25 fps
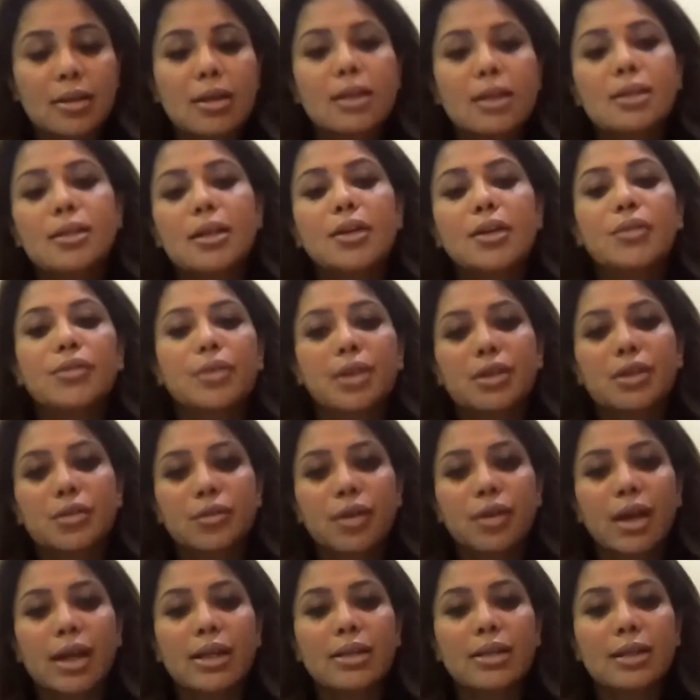these
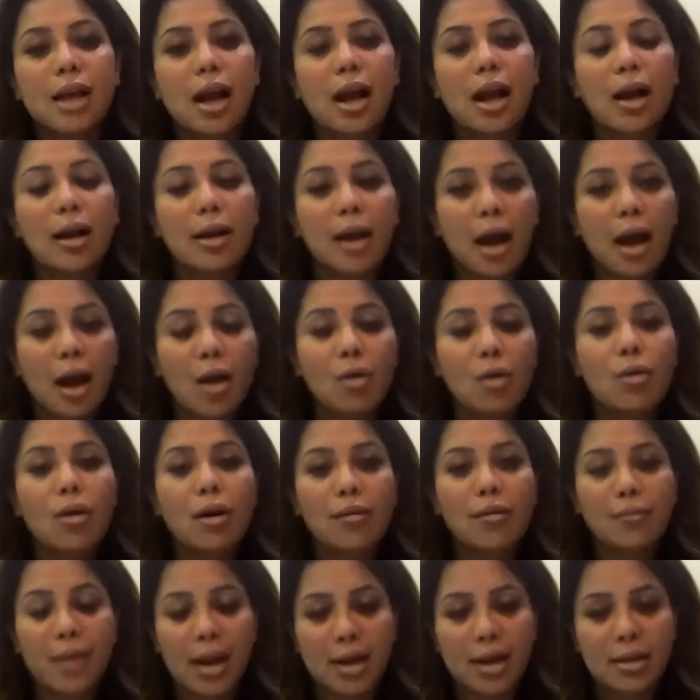interest rates are now
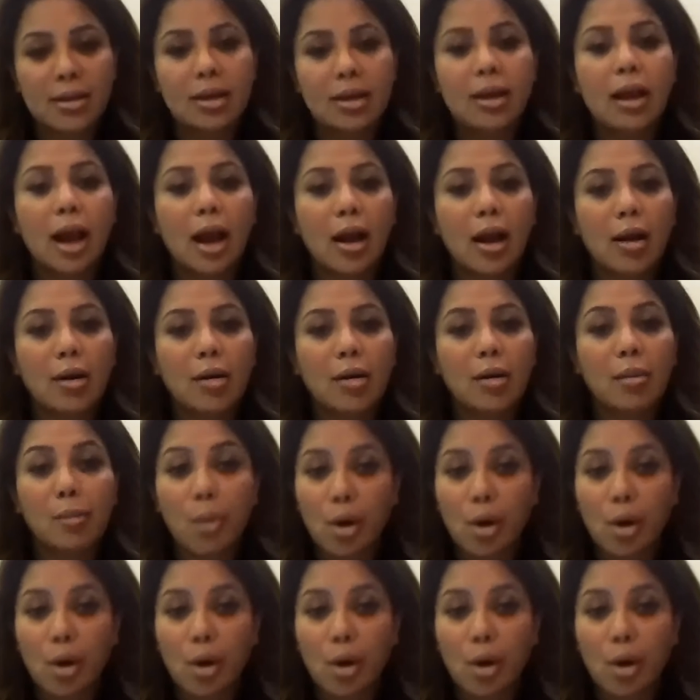affecting our